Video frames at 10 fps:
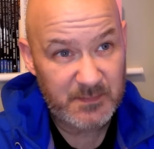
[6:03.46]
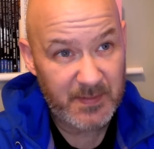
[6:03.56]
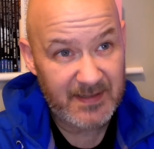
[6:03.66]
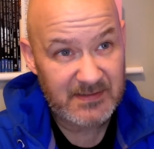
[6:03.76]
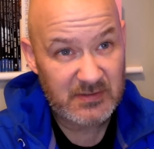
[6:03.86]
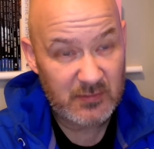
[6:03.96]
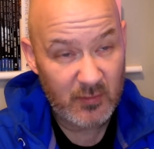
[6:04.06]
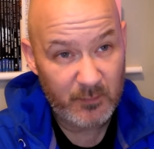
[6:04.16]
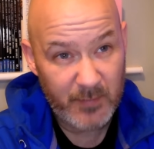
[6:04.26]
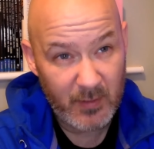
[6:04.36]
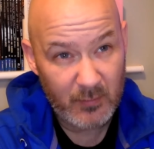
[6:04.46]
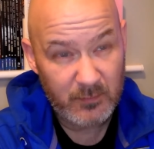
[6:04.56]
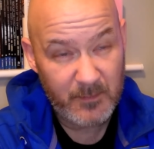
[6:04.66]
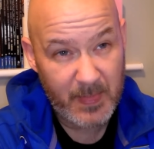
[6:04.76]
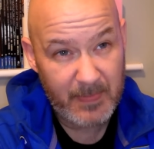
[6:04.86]
pass. Ugbo
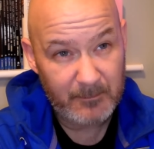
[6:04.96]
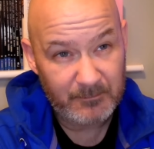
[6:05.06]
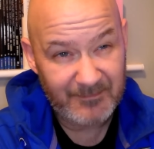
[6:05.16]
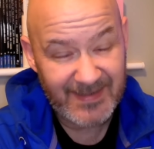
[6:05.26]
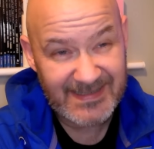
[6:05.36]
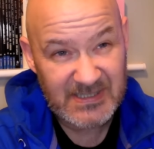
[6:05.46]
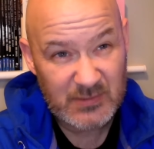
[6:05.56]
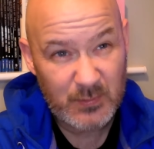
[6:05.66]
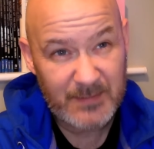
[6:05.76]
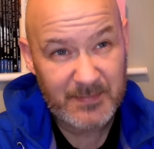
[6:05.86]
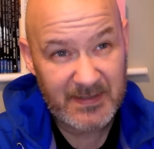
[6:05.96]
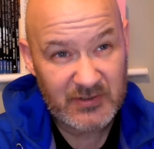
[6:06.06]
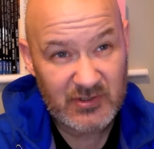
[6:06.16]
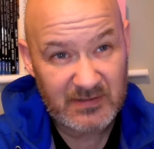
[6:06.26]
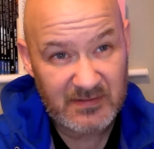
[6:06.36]
is sweeping a
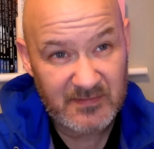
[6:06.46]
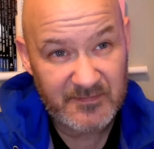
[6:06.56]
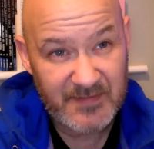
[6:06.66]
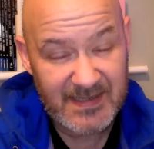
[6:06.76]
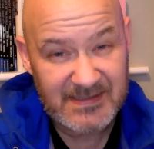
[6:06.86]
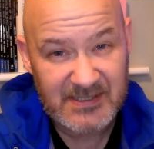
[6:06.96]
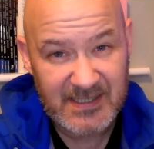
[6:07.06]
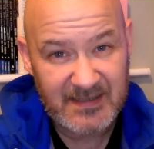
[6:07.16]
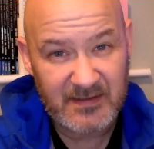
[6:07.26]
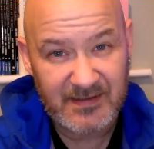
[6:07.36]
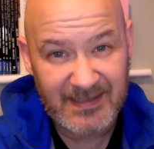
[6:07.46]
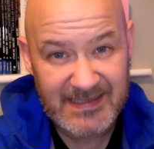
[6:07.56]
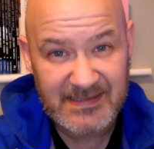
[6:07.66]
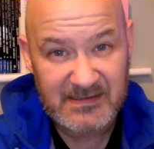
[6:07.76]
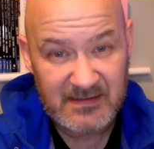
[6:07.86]
shot to a far stick and
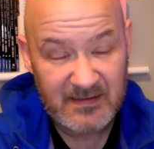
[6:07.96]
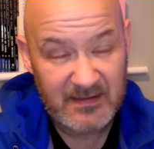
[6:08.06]
Lees